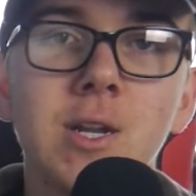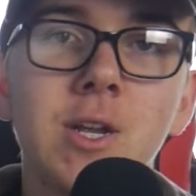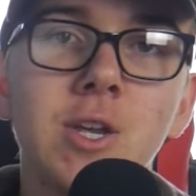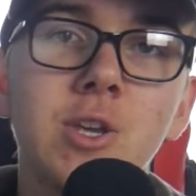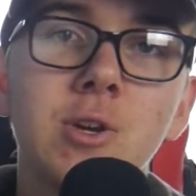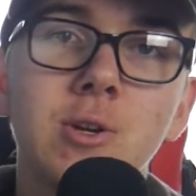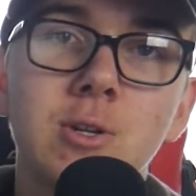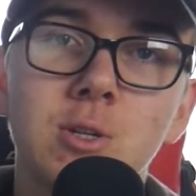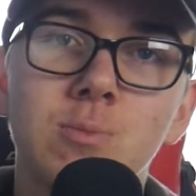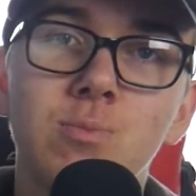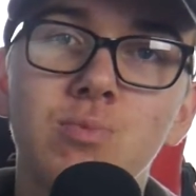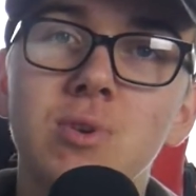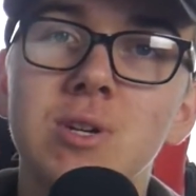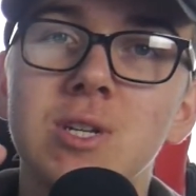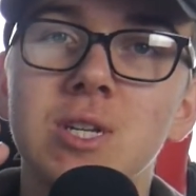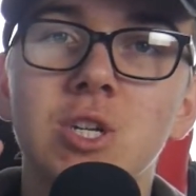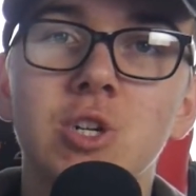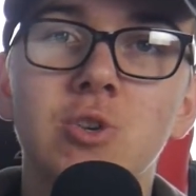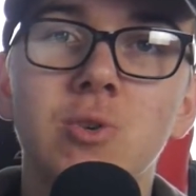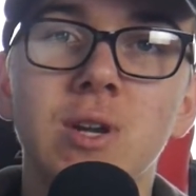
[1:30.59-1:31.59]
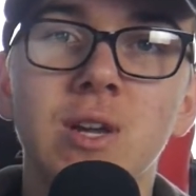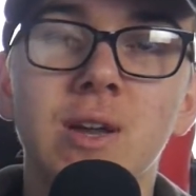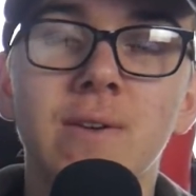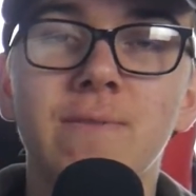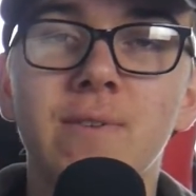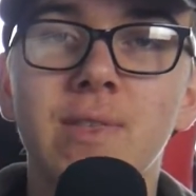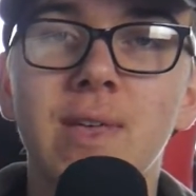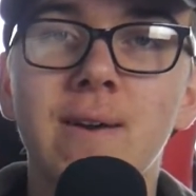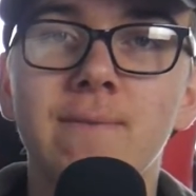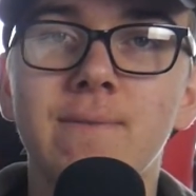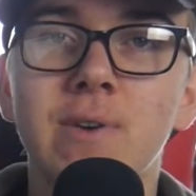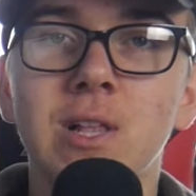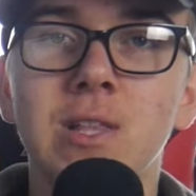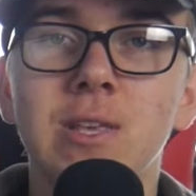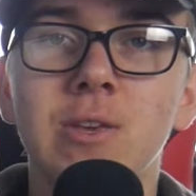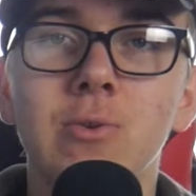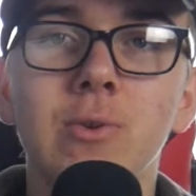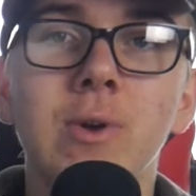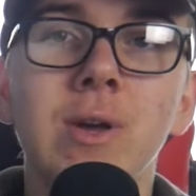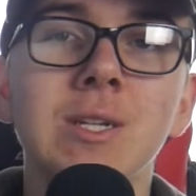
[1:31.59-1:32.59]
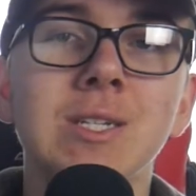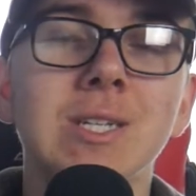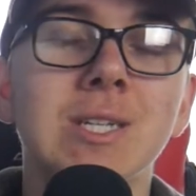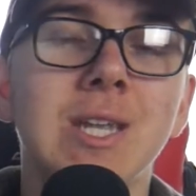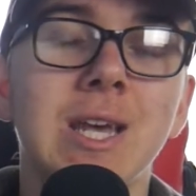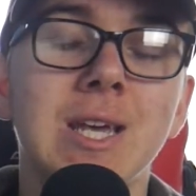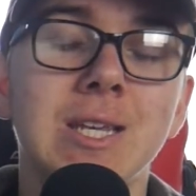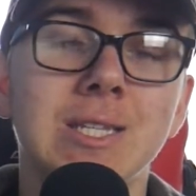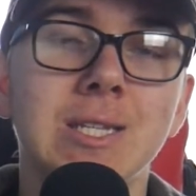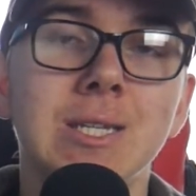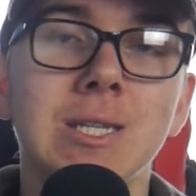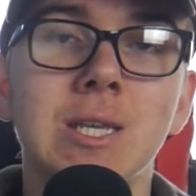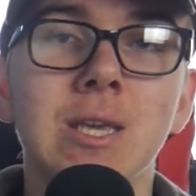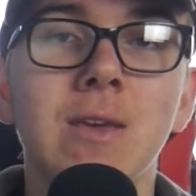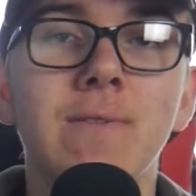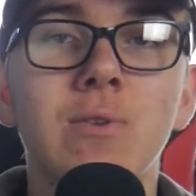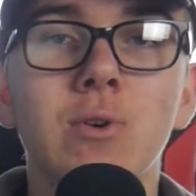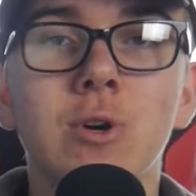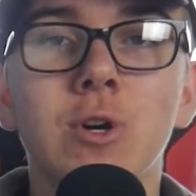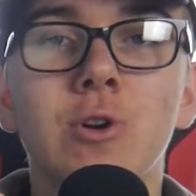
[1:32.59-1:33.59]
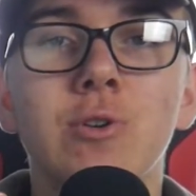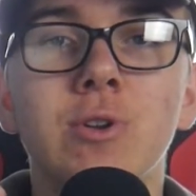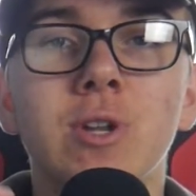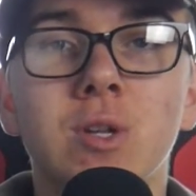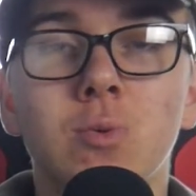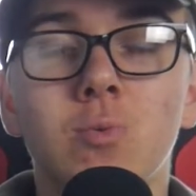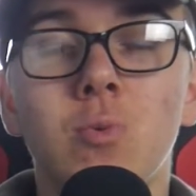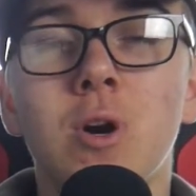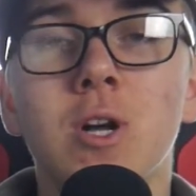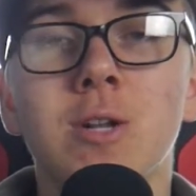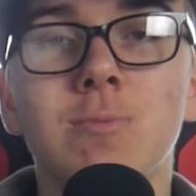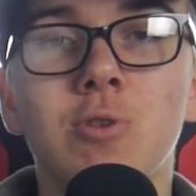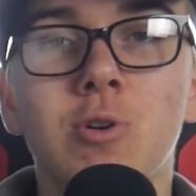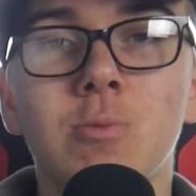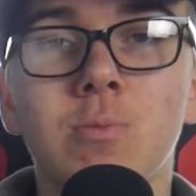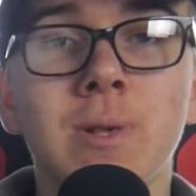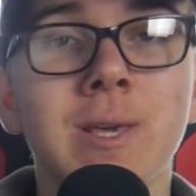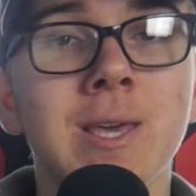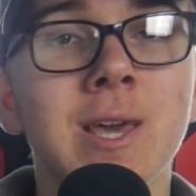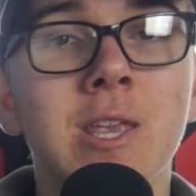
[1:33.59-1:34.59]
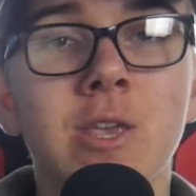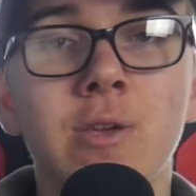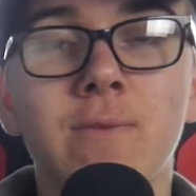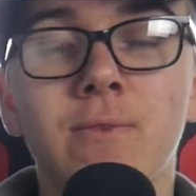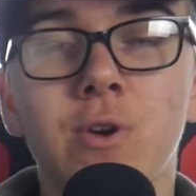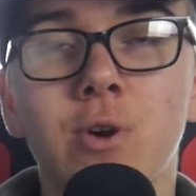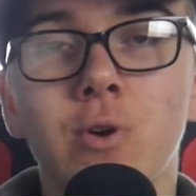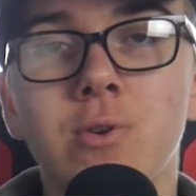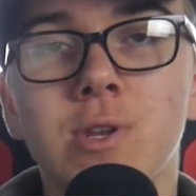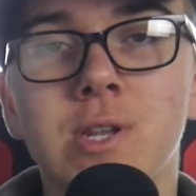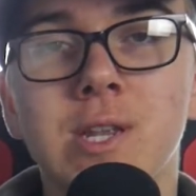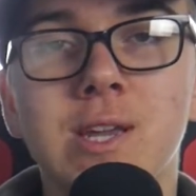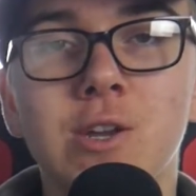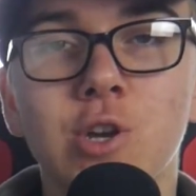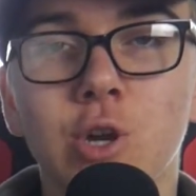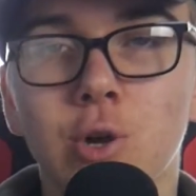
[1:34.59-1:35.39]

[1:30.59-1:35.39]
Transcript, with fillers: You can just print a string for that value to test to see if your code has worked properly and you've coded it